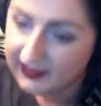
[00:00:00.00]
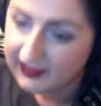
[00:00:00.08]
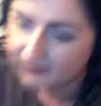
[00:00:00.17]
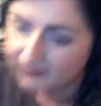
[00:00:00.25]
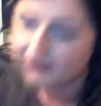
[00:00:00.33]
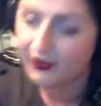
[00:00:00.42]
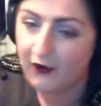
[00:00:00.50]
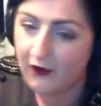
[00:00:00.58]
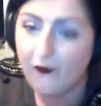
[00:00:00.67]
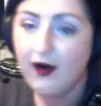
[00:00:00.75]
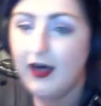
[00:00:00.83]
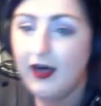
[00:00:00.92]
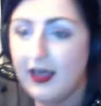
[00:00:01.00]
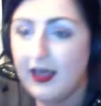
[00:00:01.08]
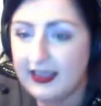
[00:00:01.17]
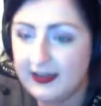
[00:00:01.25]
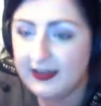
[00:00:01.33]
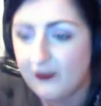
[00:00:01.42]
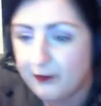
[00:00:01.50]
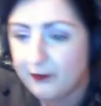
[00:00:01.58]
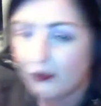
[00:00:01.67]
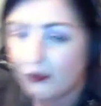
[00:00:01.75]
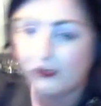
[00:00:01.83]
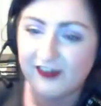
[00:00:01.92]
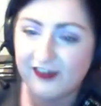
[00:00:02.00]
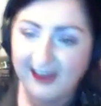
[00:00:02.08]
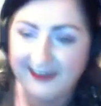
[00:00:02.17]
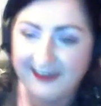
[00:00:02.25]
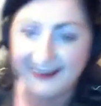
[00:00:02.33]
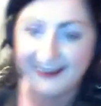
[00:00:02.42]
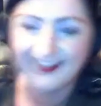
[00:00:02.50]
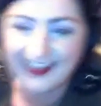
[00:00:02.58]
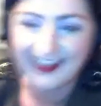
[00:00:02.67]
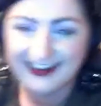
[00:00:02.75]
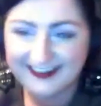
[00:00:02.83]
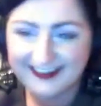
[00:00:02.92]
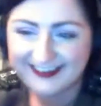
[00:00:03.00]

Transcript: was so in his bullshit that he just